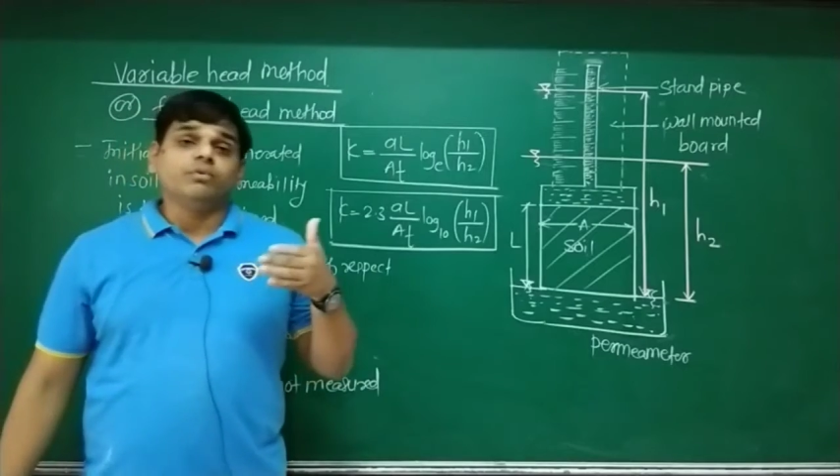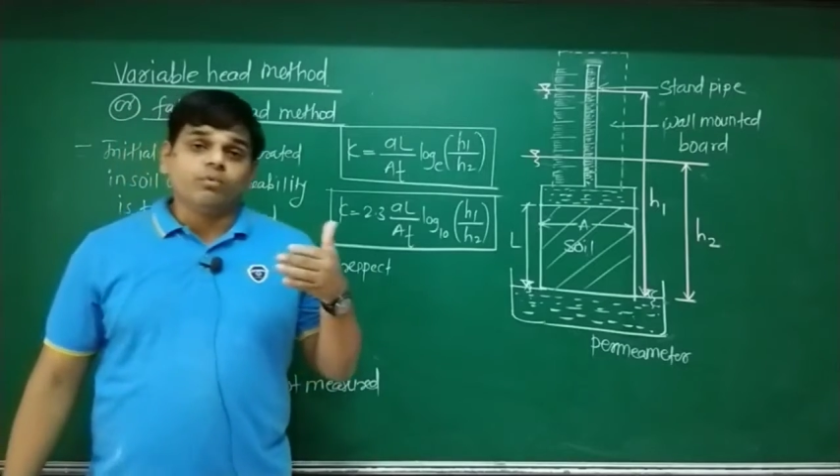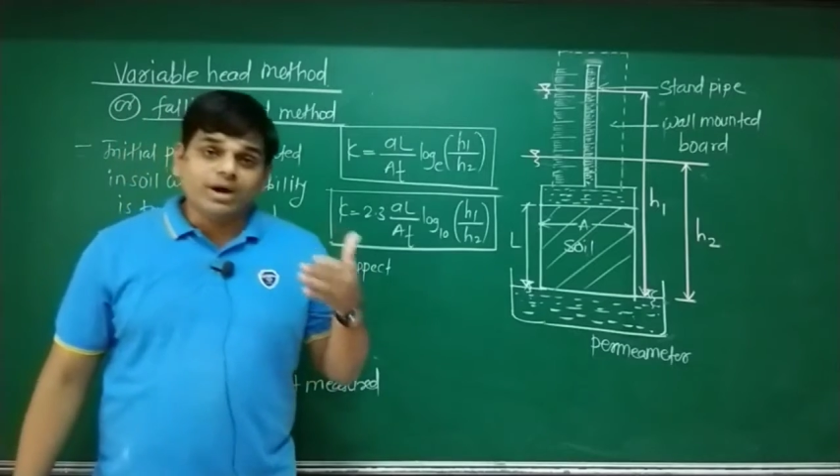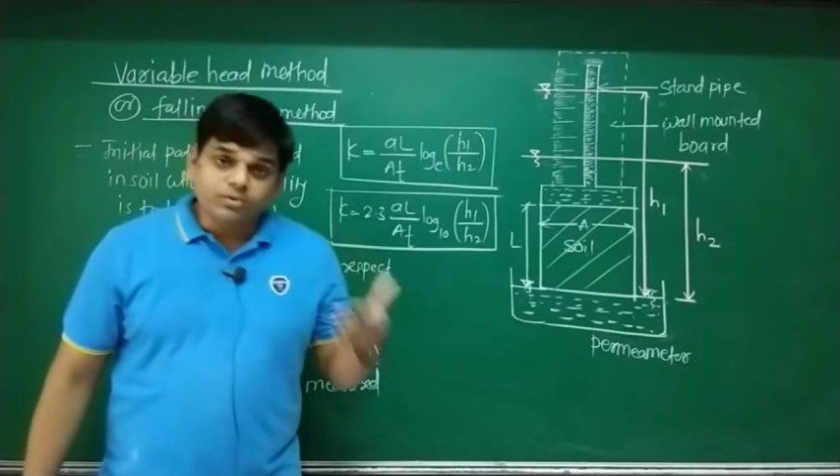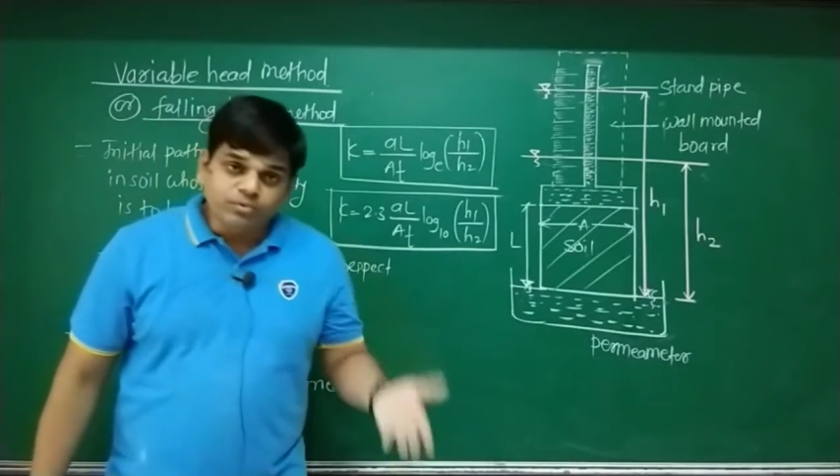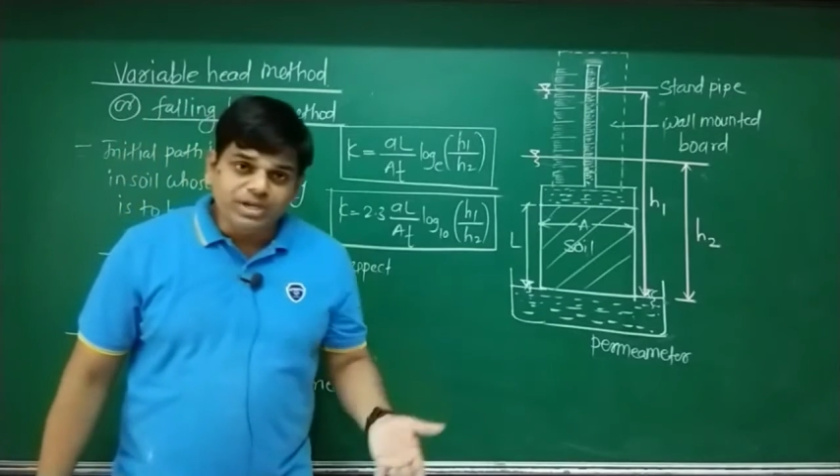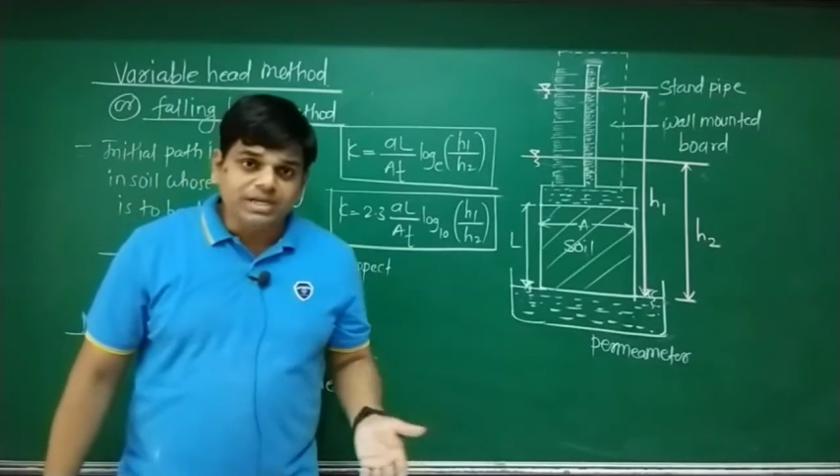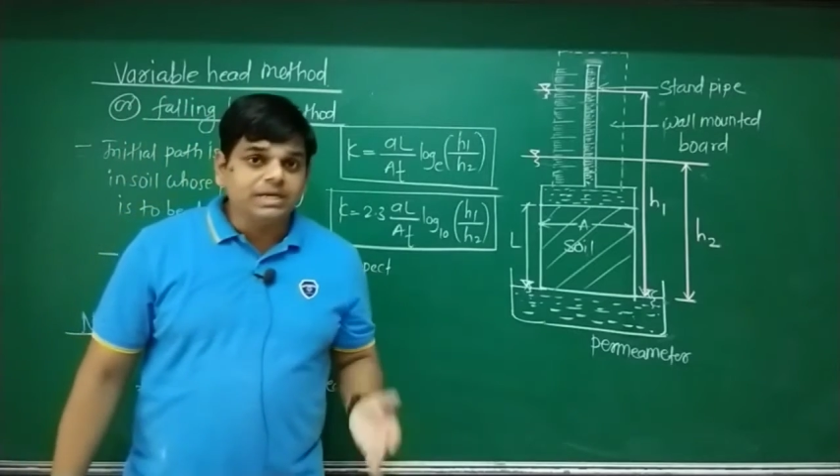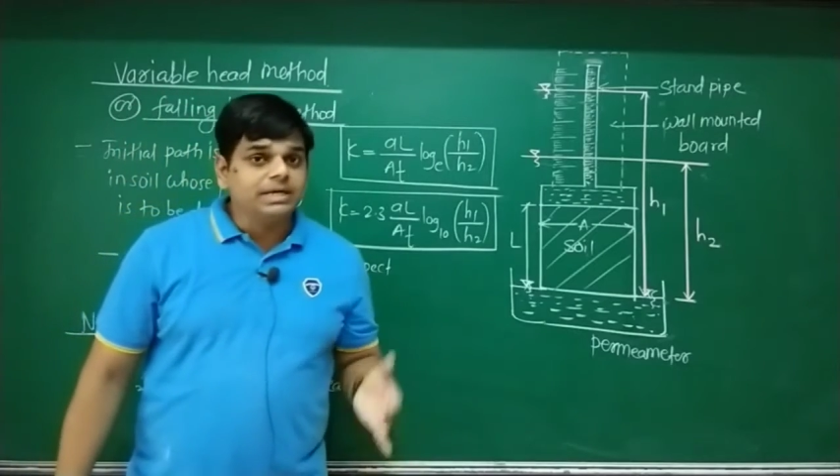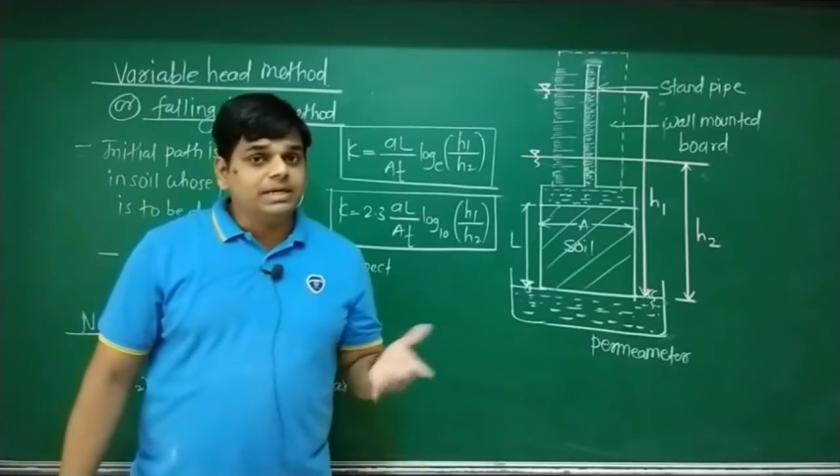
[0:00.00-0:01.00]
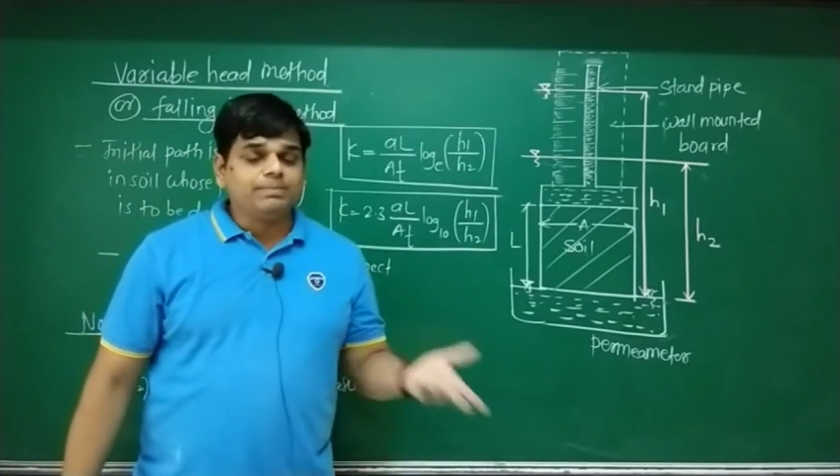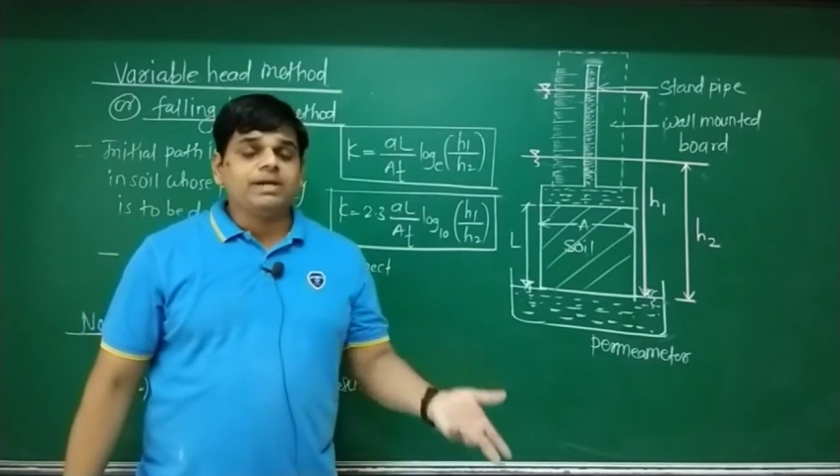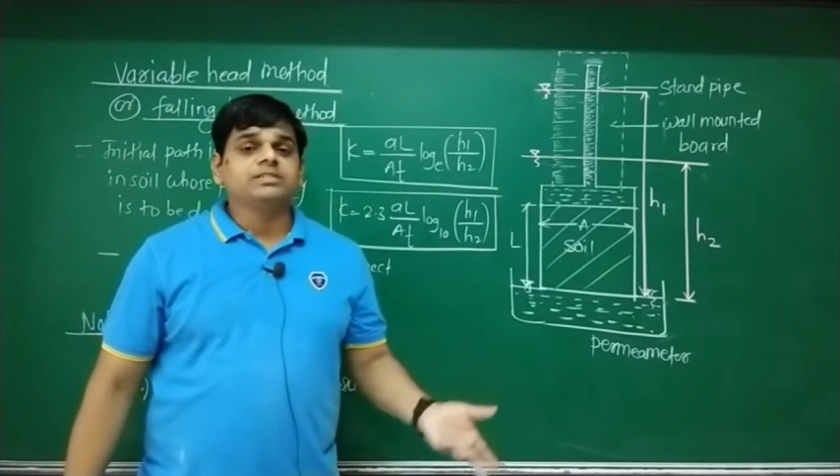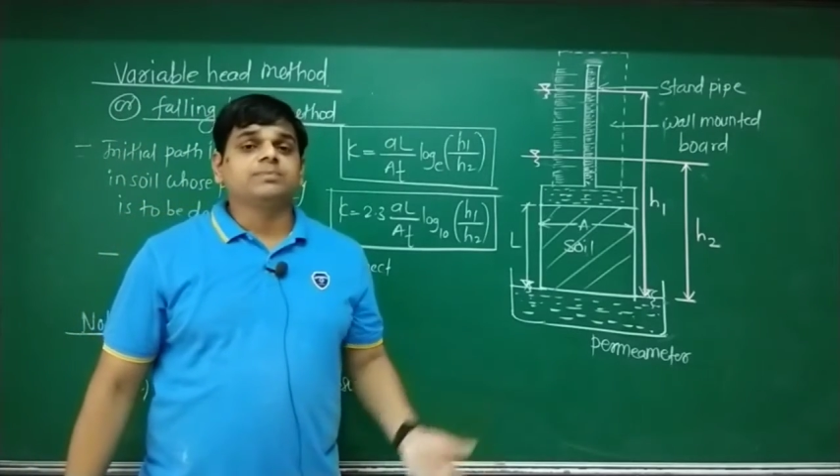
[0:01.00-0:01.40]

1 week depends